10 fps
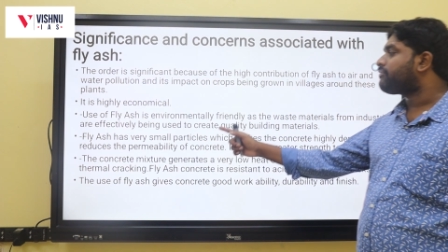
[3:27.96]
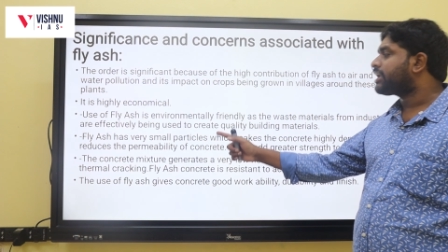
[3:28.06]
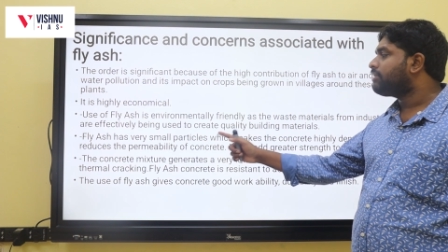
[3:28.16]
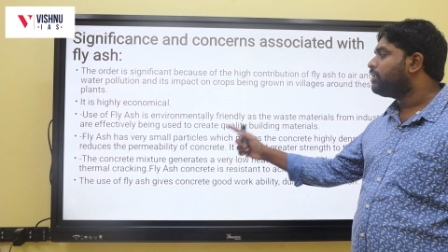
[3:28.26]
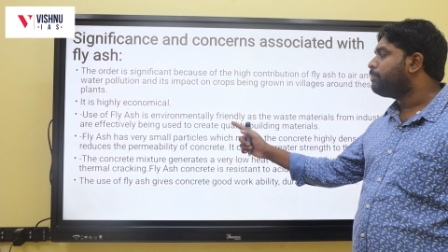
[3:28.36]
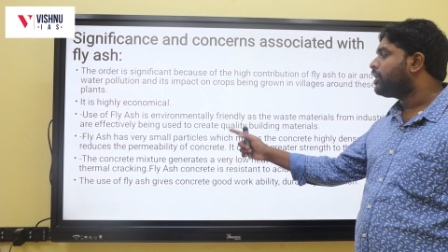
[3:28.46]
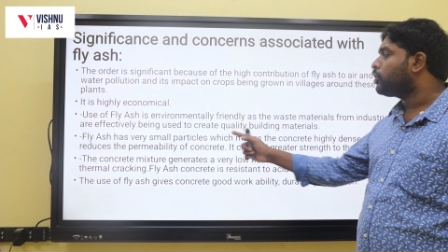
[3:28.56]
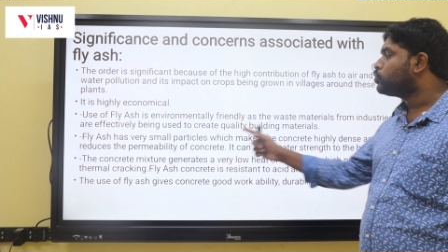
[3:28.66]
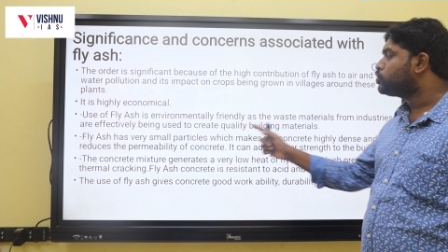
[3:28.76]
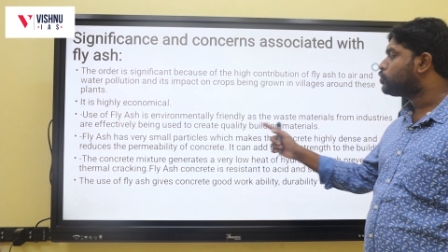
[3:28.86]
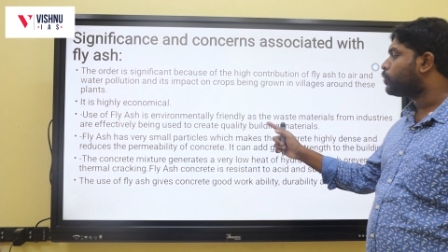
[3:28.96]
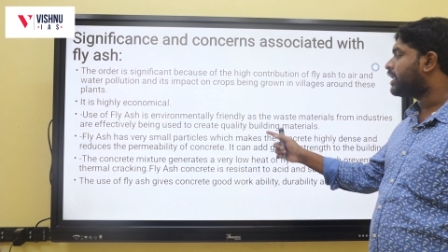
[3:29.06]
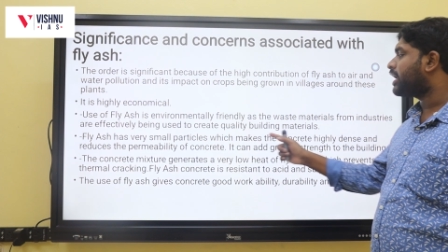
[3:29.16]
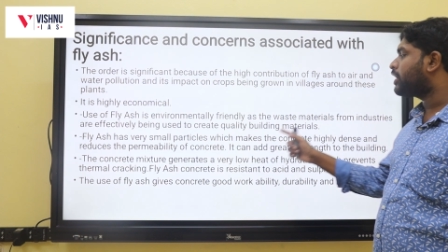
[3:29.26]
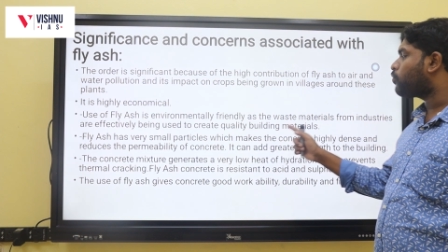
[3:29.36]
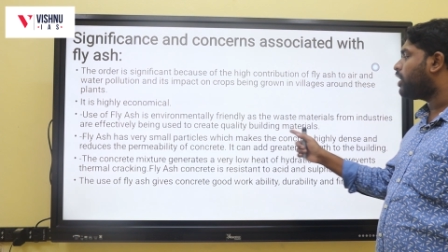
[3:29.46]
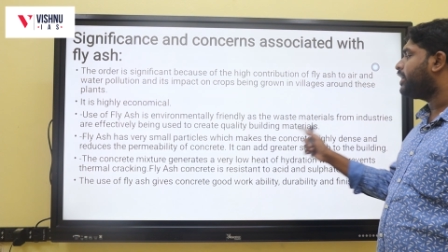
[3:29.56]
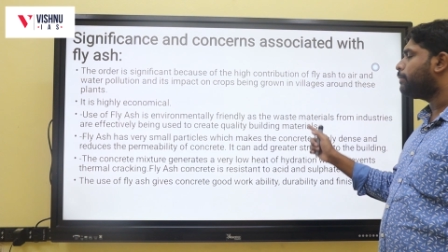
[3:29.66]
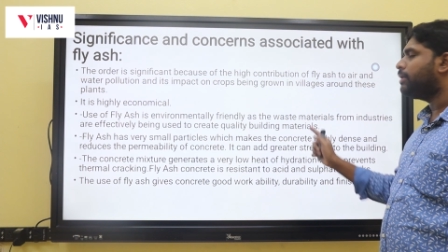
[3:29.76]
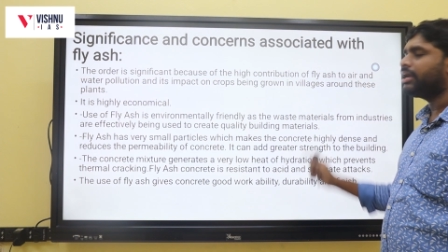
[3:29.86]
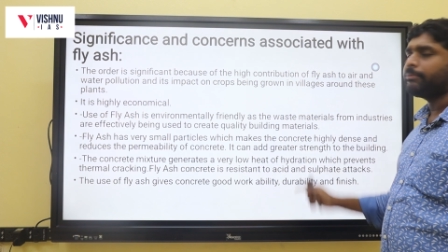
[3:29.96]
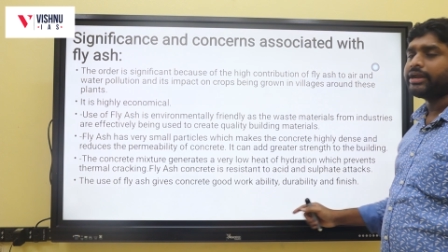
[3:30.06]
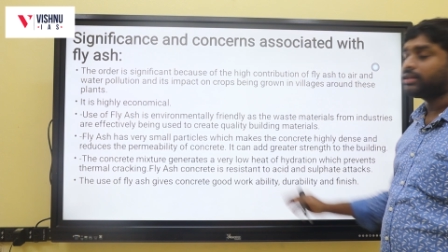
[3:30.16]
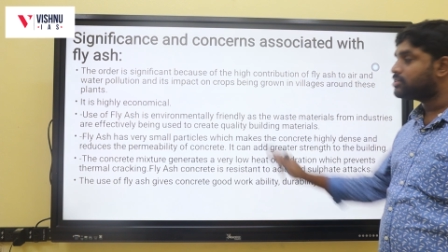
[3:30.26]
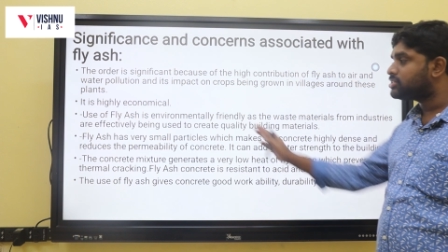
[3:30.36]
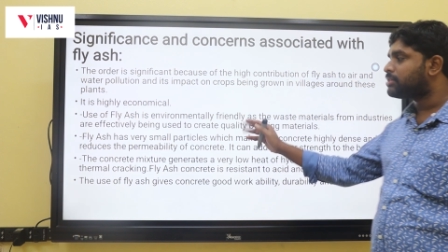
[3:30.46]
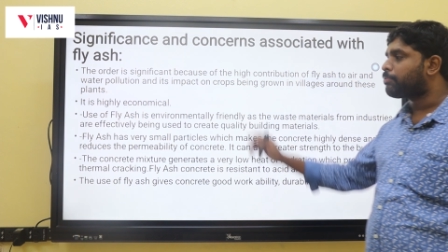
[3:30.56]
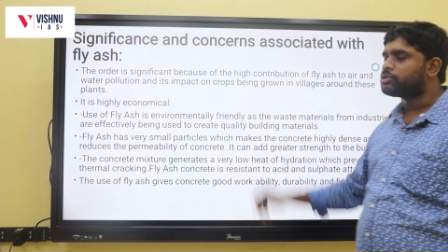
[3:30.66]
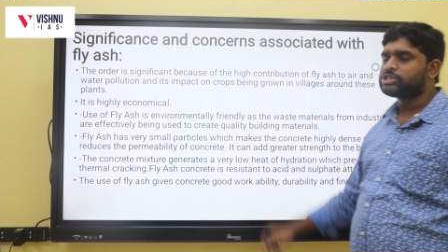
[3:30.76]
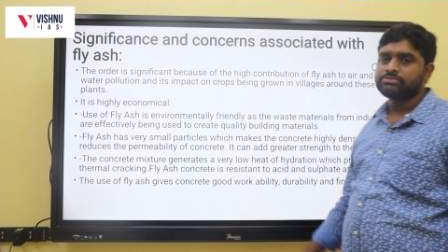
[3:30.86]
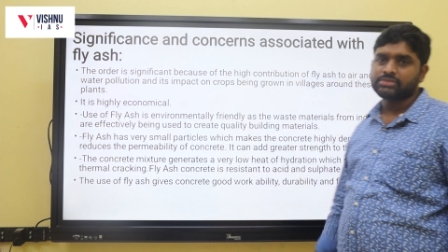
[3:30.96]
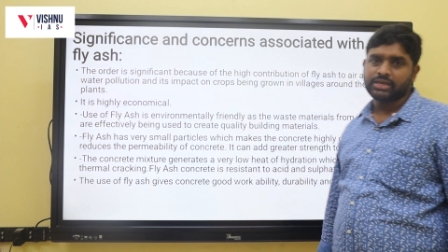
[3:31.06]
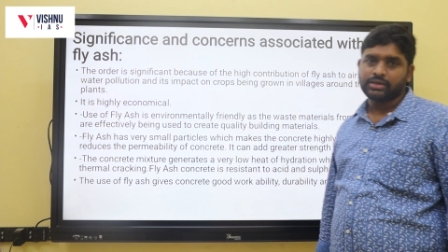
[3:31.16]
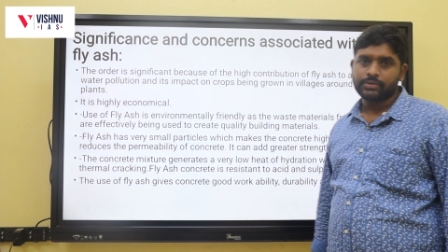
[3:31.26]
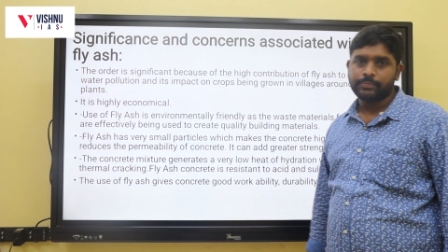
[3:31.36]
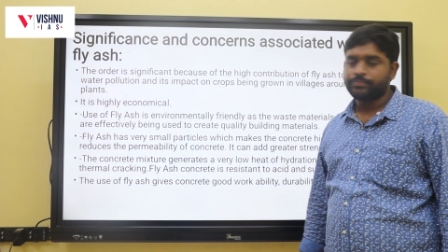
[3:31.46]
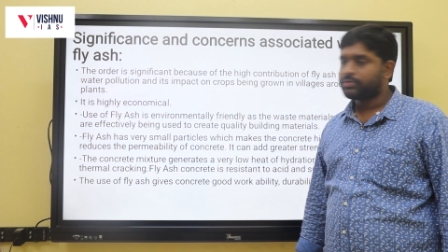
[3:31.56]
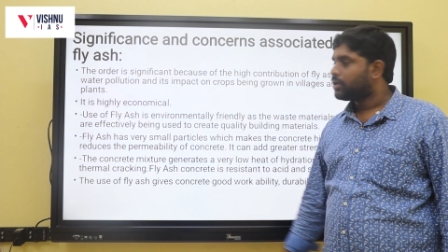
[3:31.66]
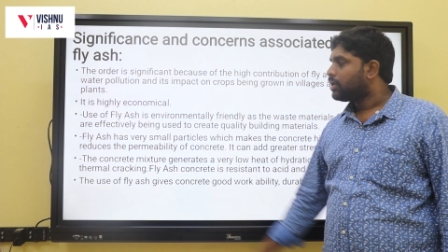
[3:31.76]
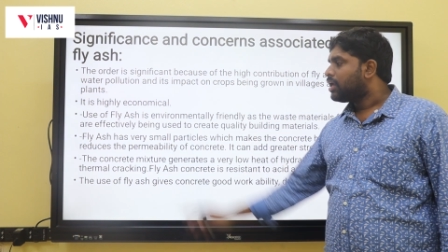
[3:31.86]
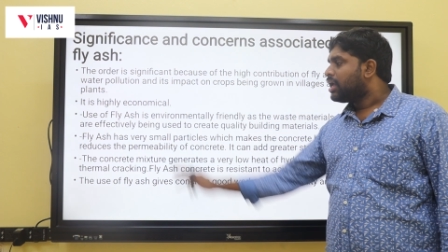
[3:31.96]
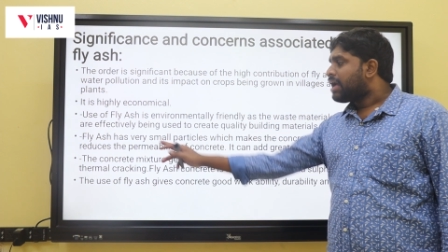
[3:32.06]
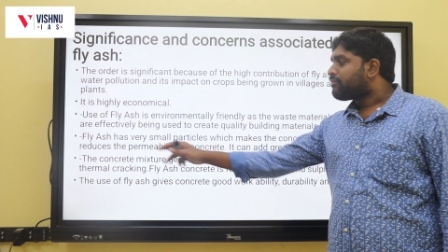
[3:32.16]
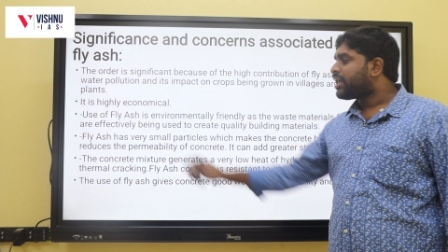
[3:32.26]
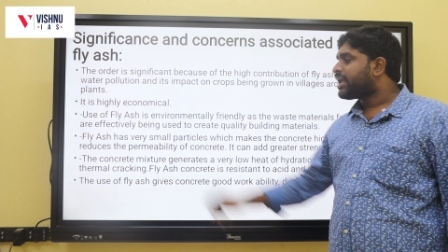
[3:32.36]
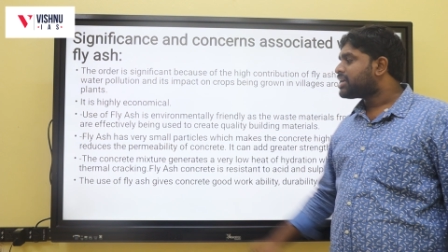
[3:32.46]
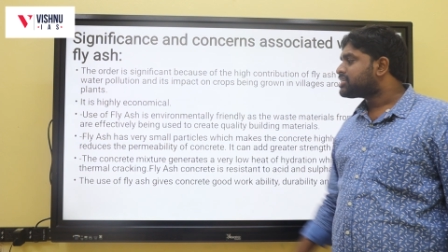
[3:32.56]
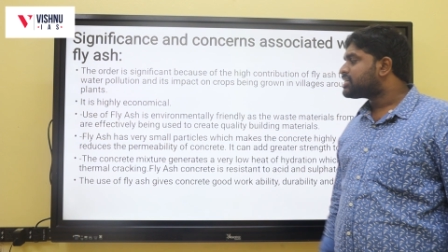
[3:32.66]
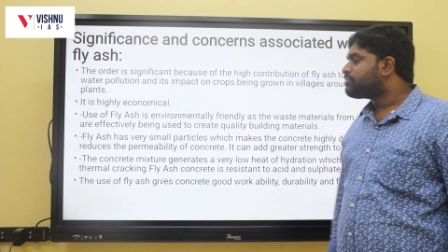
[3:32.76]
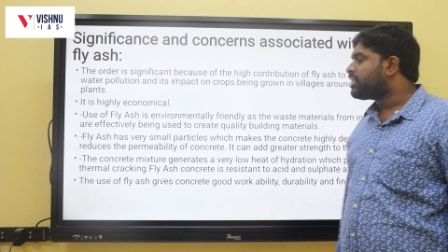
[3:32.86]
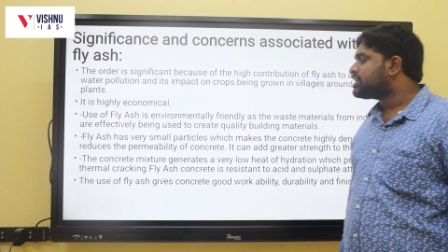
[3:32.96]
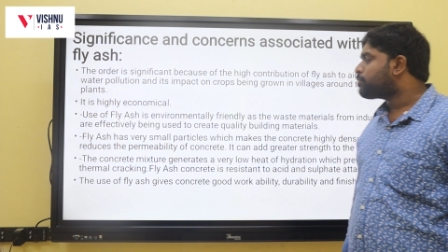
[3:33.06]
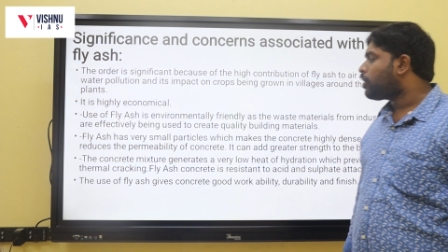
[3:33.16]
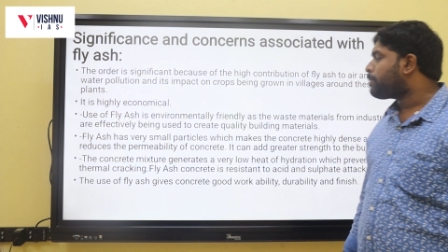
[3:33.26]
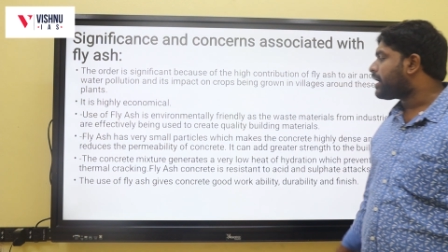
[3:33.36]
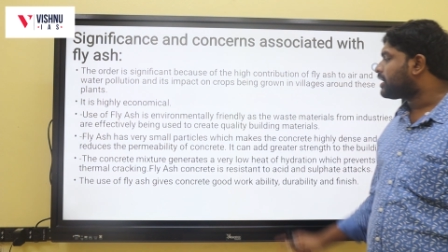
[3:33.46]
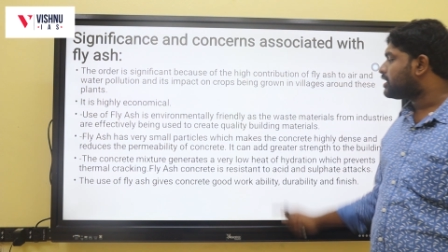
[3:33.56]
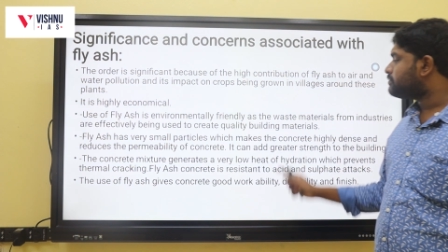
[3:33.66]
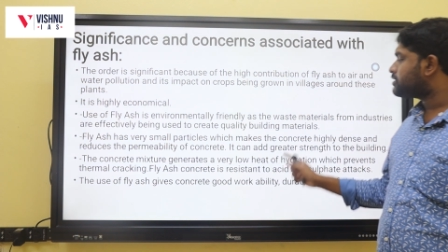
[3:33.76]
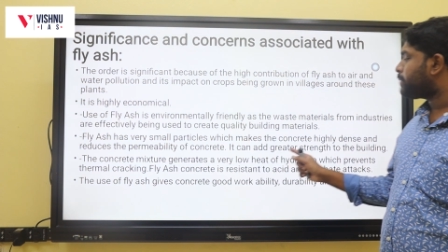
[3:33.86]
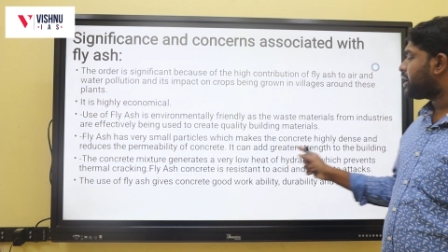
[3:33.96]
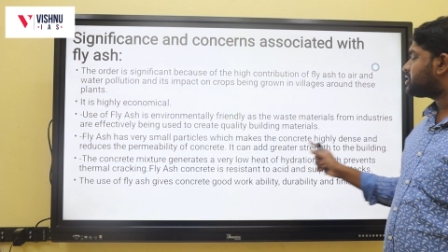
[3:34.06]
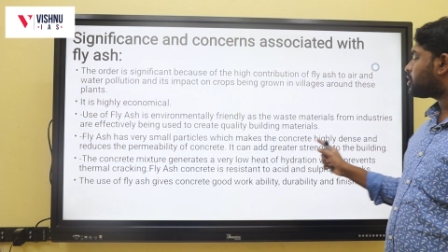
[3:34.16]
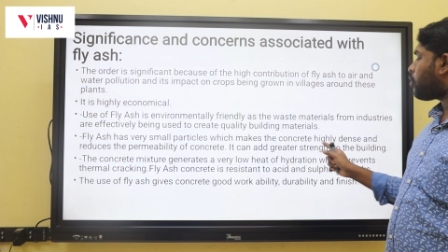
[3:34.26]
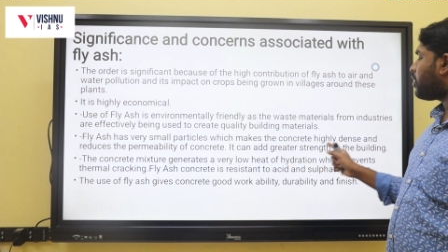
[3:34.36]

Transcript: are effectively being used to create quality building material. This is a positive thing. Fly ash has very small particles which makes